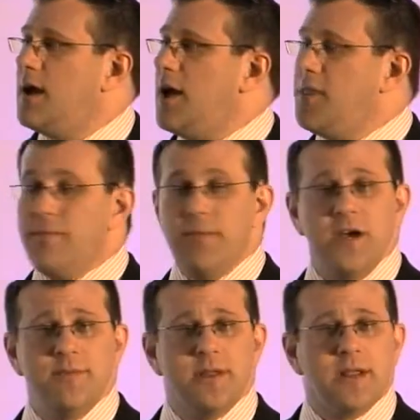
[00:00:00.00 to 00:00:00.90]
at the
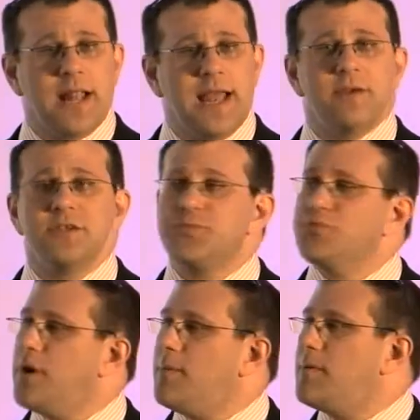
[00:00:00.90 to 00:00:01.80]
moment, cloud is
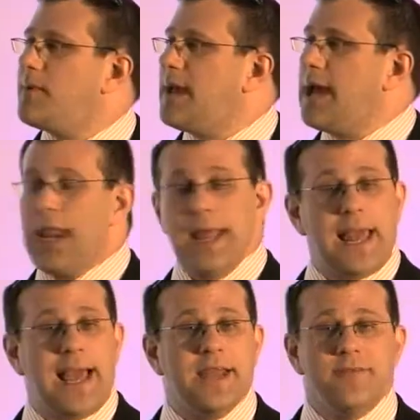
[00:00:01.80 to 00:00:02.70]
probably a little
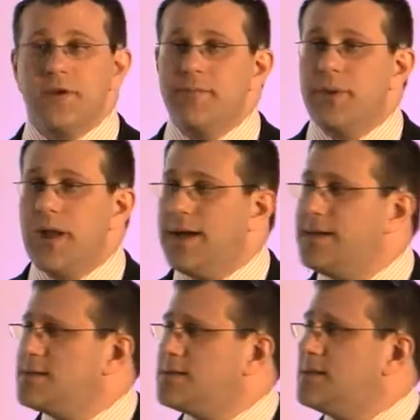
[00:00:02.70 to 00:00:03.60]
ahead of
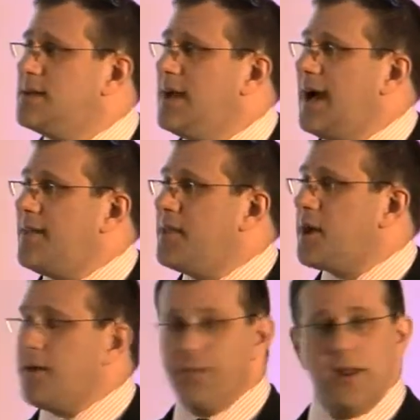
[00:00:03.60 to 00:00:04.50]
compliance, and that
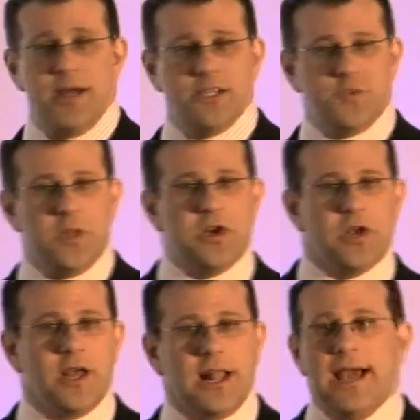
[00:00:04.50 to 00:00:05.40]
compliance will
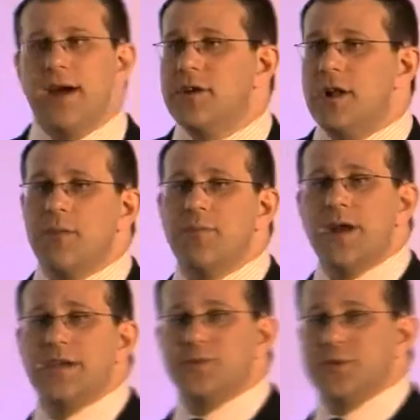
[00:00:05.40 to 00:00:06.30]
look at cloud and
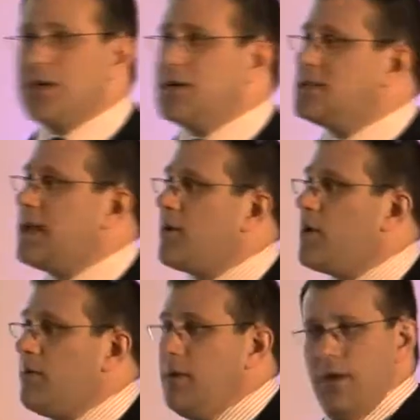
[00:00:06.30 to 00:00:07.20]
compliance will start saying,
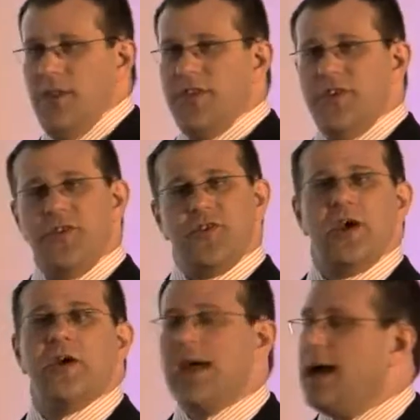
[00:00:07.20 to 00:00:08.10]
well, this is
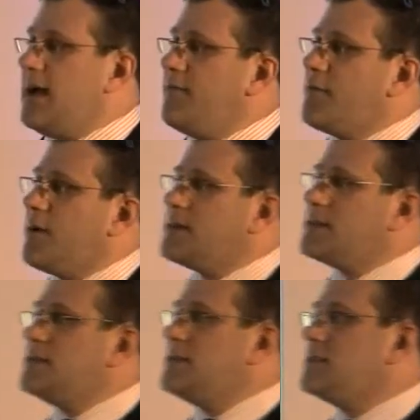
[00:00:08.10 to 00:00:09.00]
okay for us,
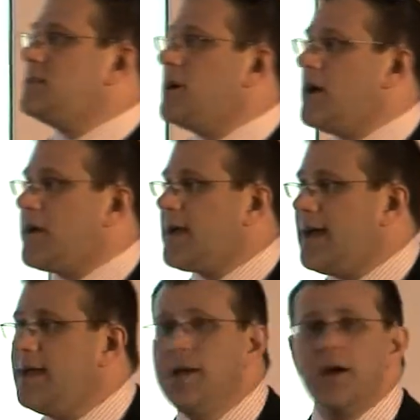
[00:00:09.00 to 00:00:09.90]
this is not
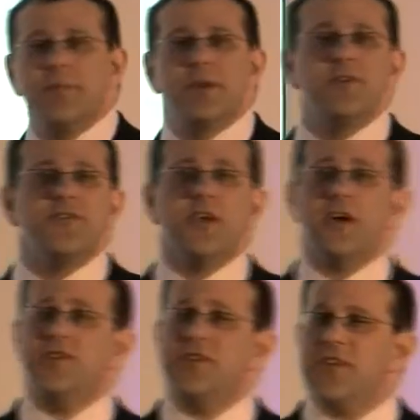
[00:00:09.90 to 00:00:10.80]
okay, but it's
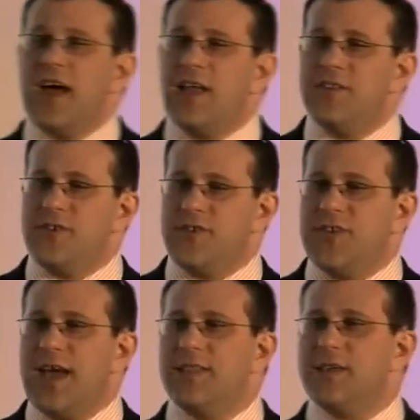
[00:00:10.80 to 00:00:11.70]
starting to
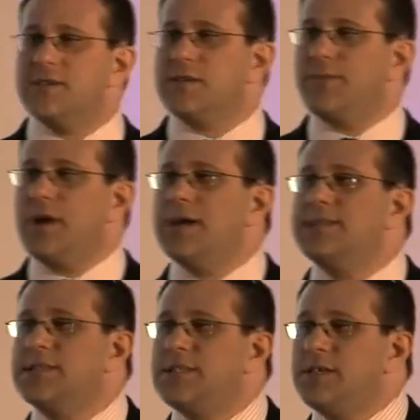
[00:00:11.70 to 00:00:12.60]
understand those
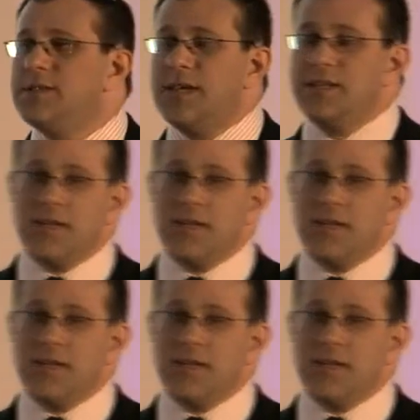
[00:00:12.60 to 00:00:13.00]
compliance issues in